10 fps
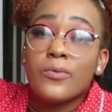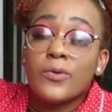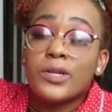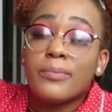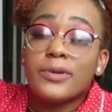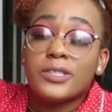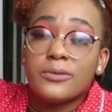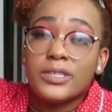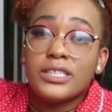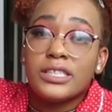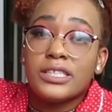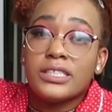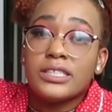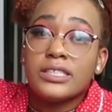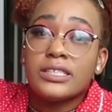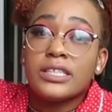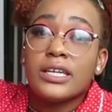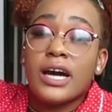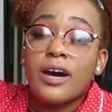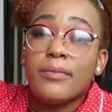Rule number three is
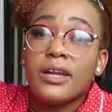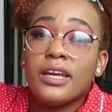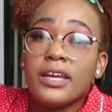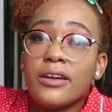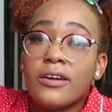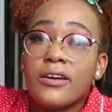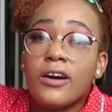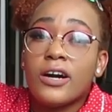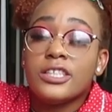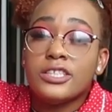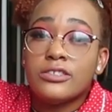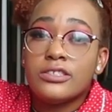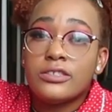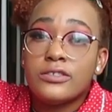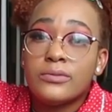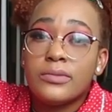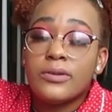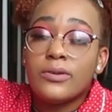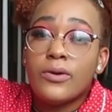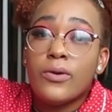comment here on YouTube
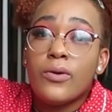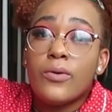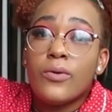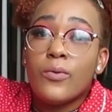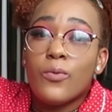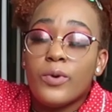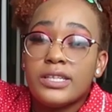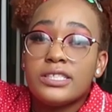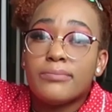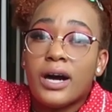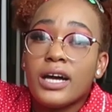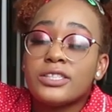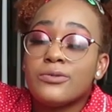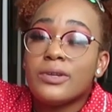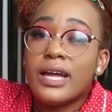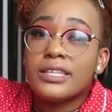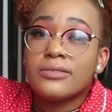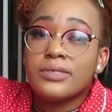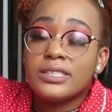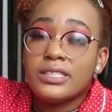which box you would like
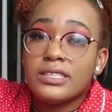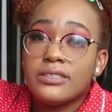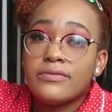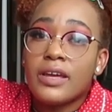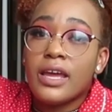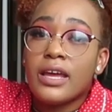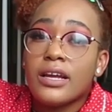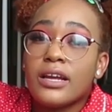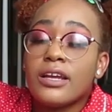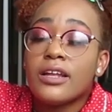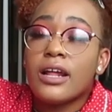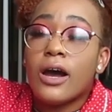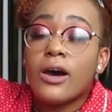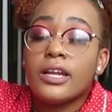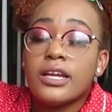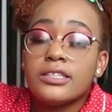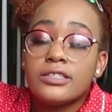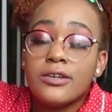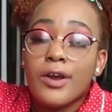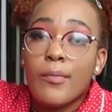to receive and on
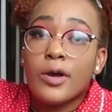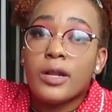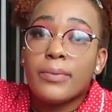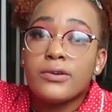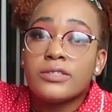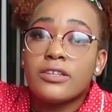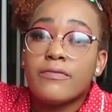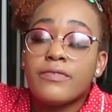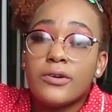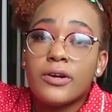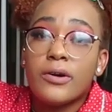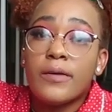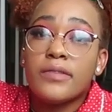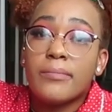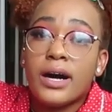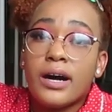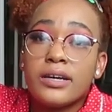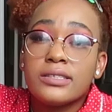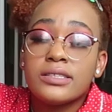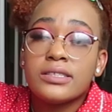Instagram I'm going to post a photo of the
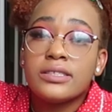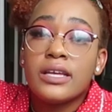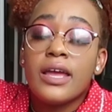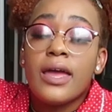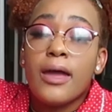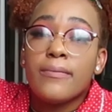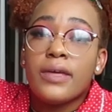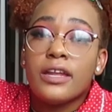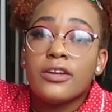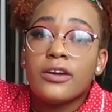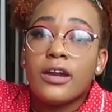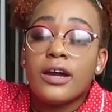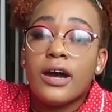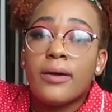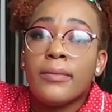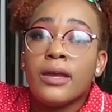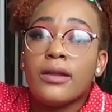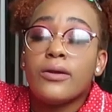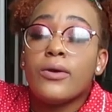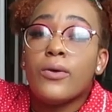box and then you're going to
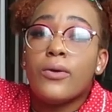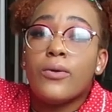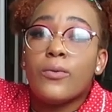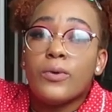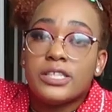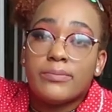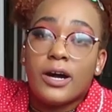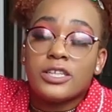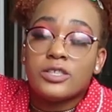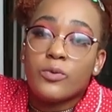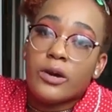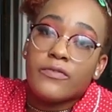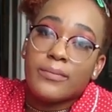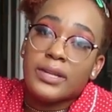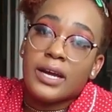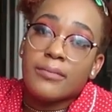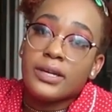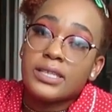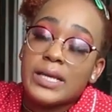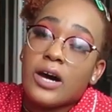comment which box you want from there
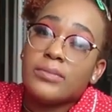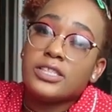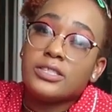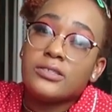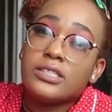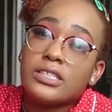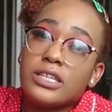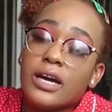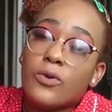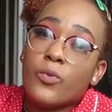because I'll be choosing